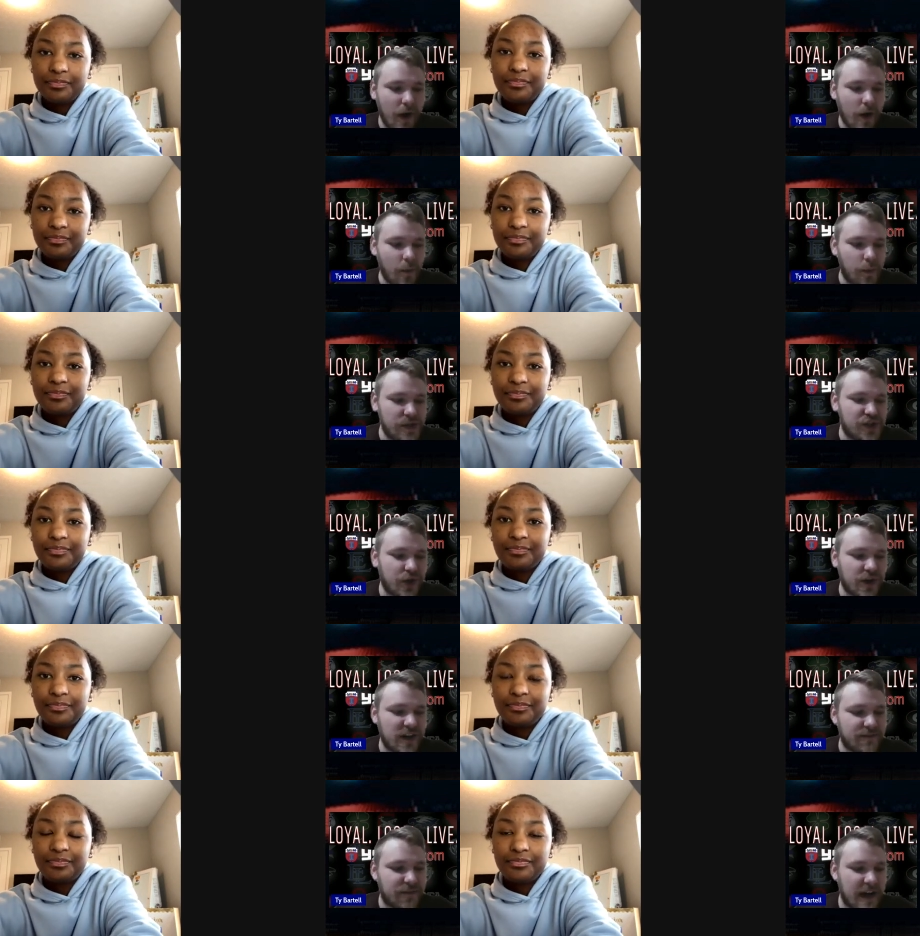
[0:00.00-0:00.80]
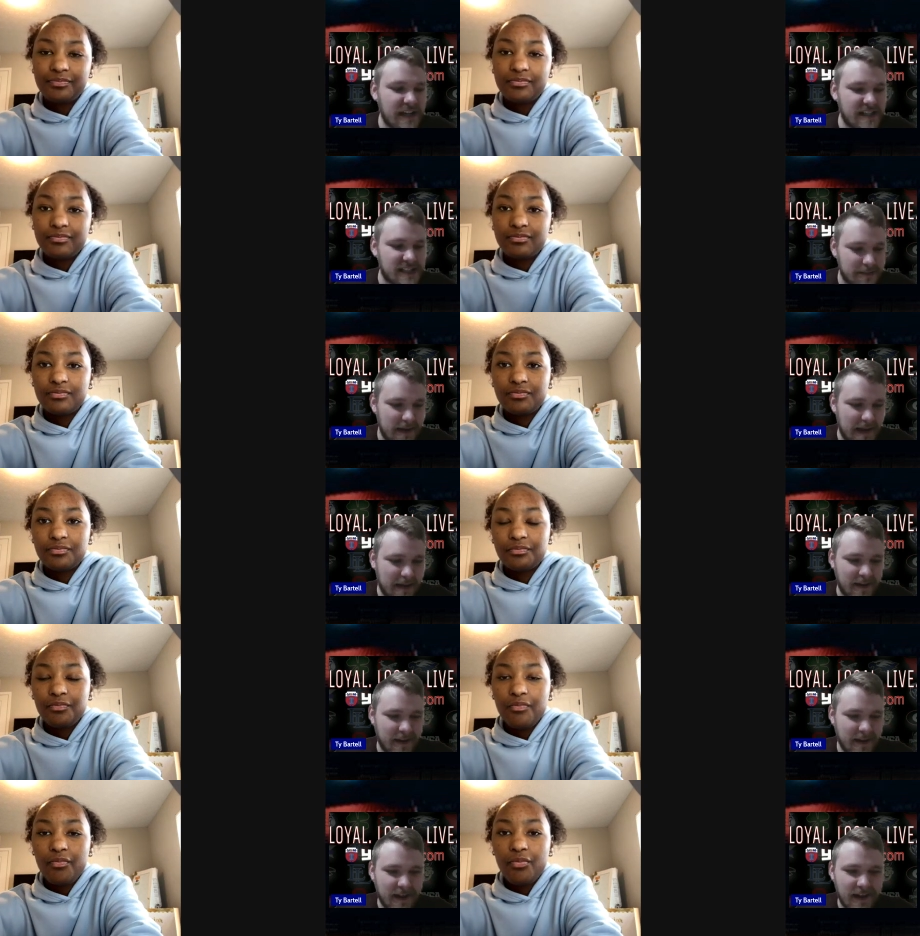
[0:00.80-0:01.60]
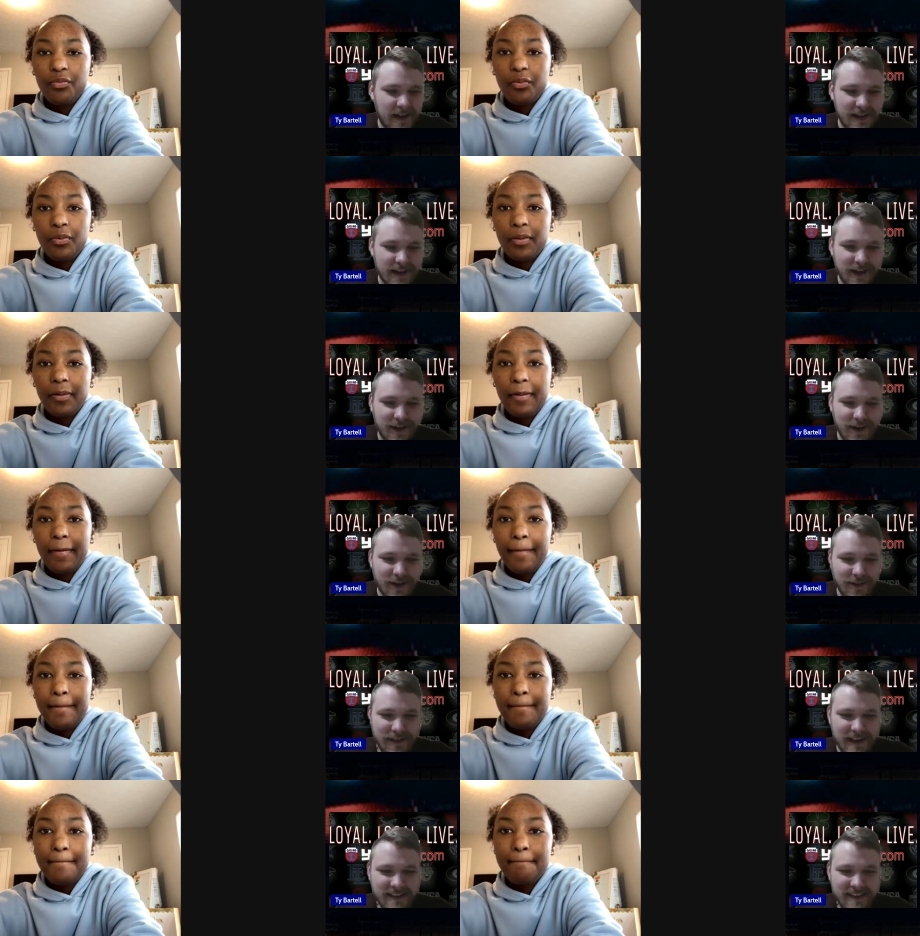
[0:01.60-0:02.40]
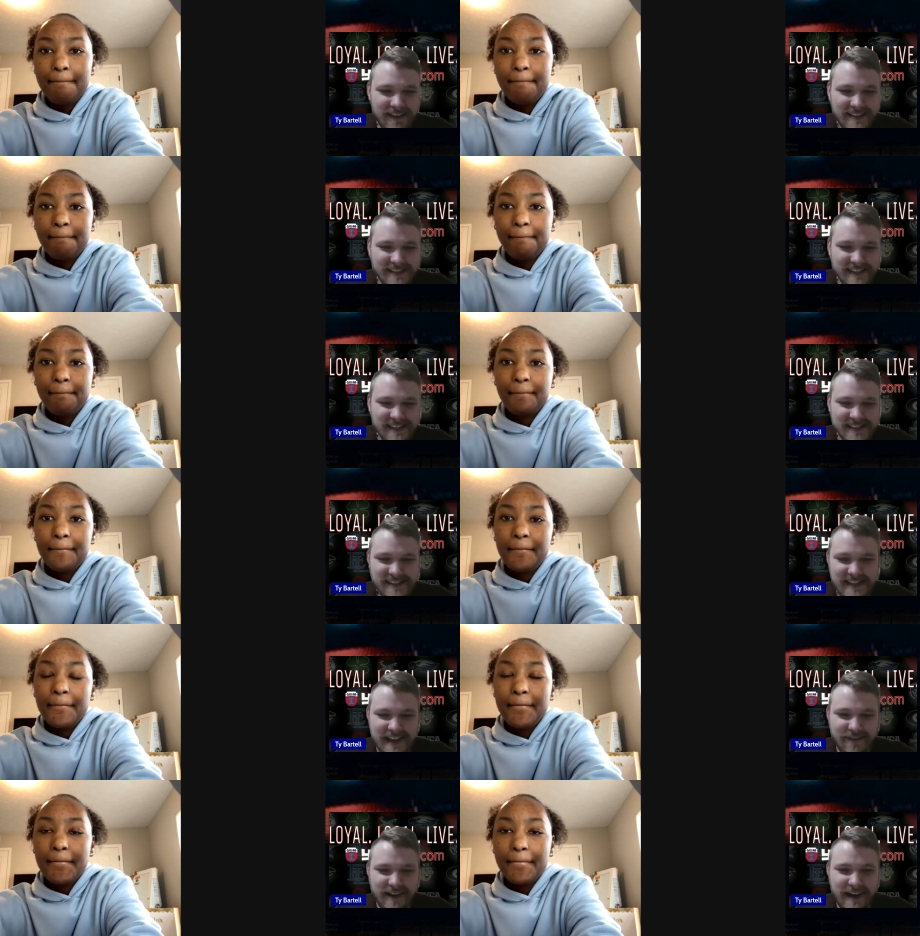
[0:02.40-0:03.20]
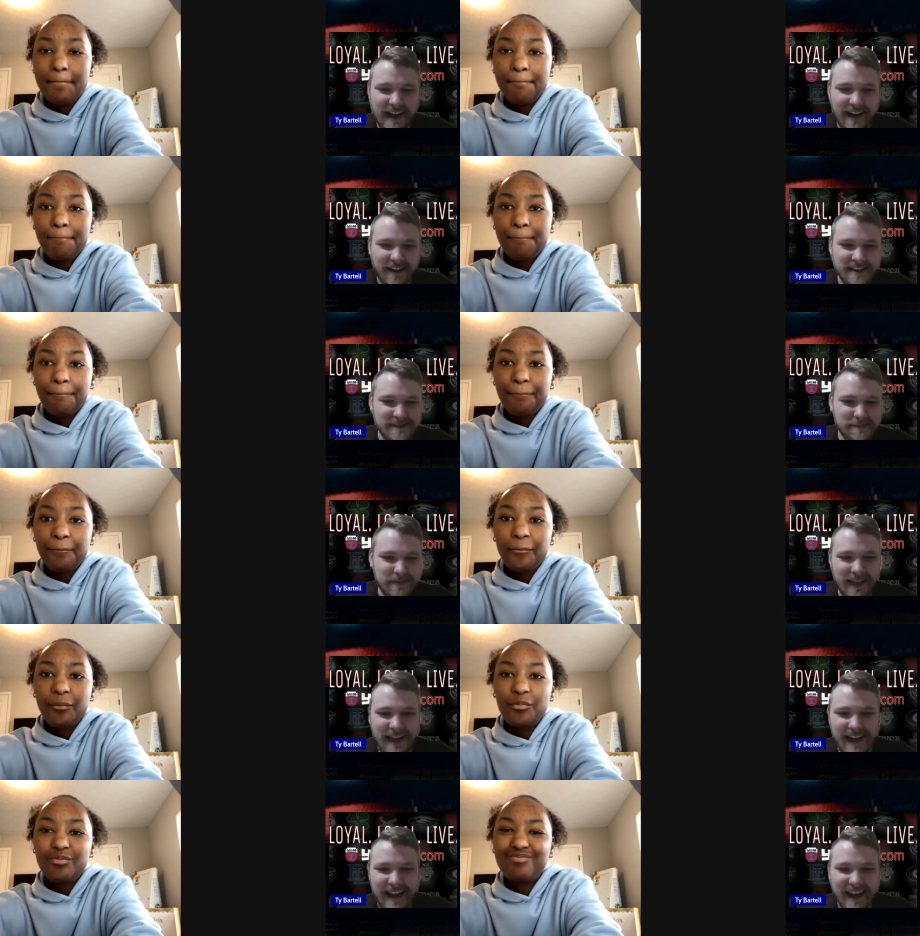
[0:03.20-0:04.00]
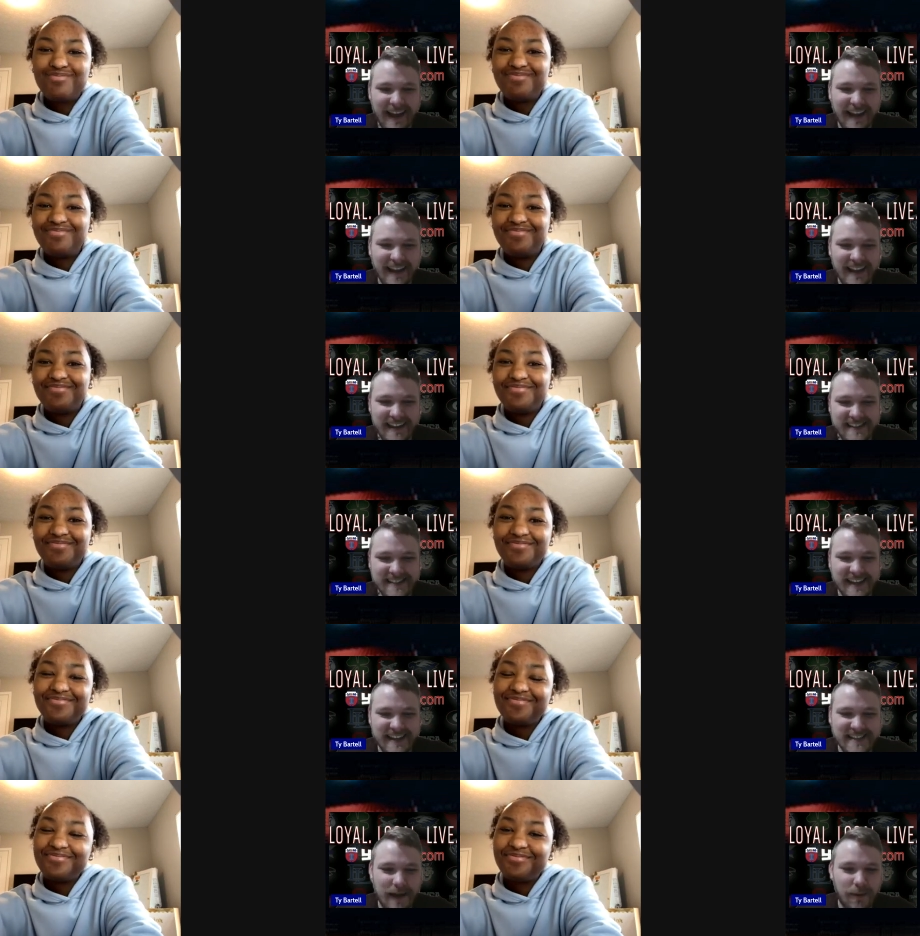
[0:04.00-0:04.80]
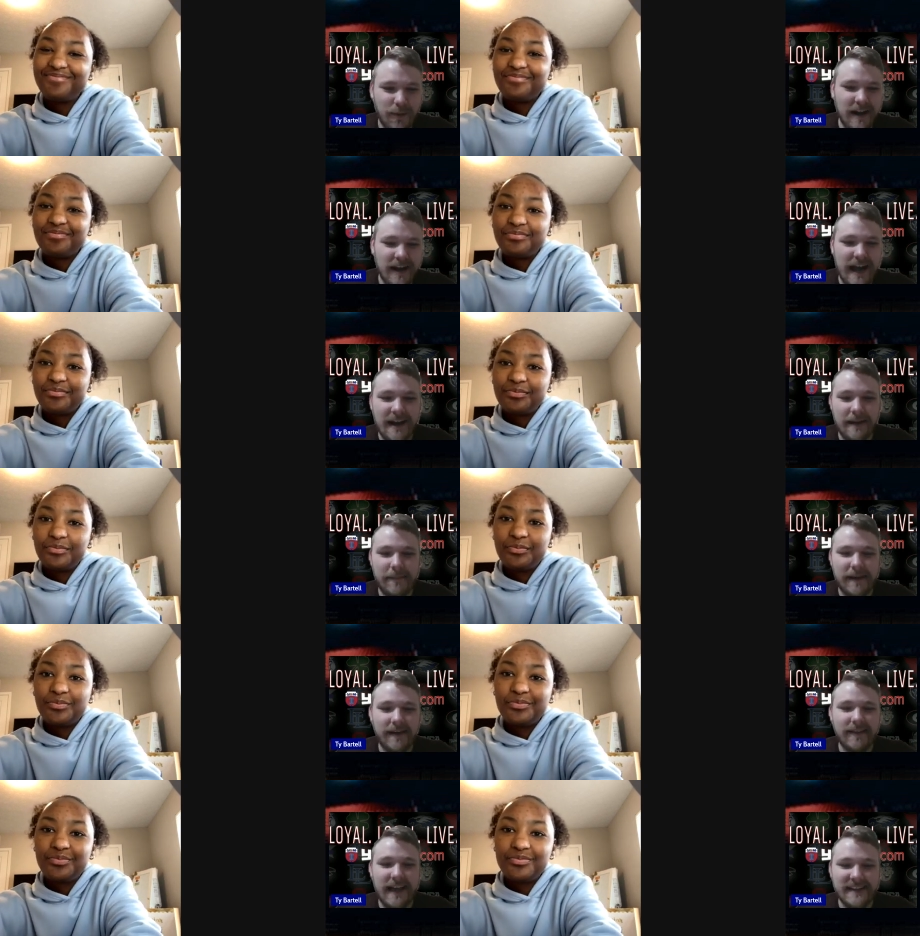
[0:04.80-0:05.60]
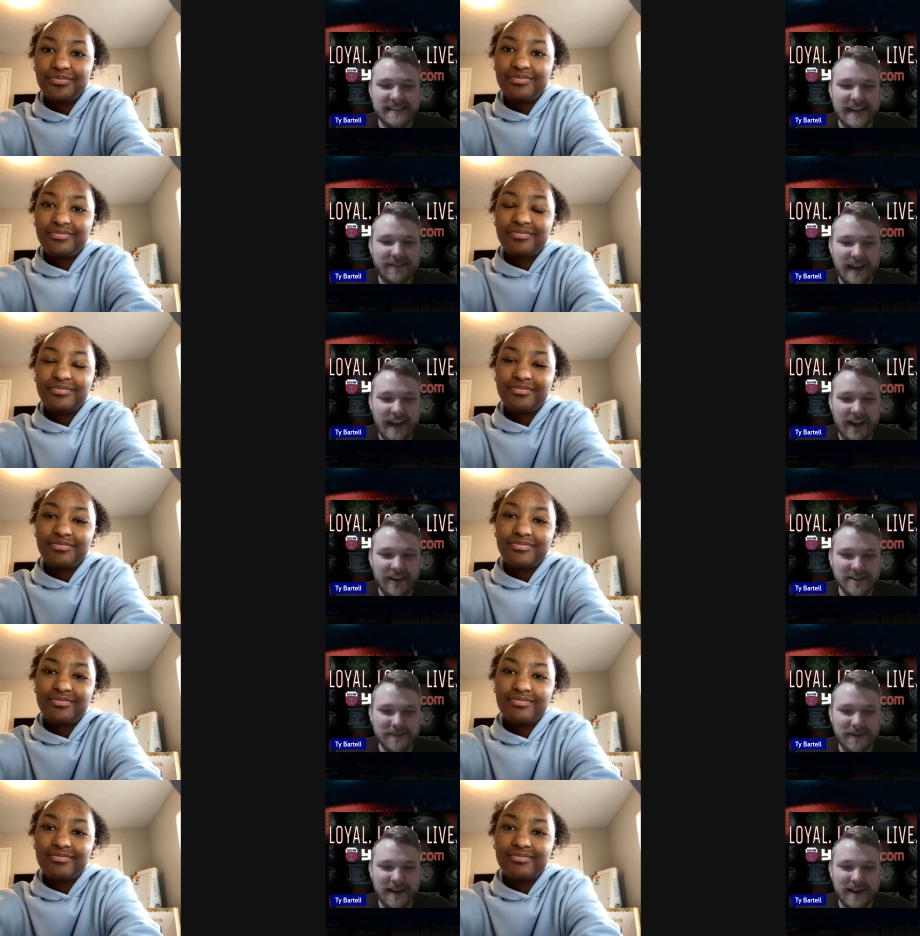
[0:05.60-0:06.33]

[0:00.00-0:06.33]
Speaker 1: What's your advice to maybe a, a young girl that that sees a Devin Harris playing and, and says, "I want to kind of be like Devin Harris when I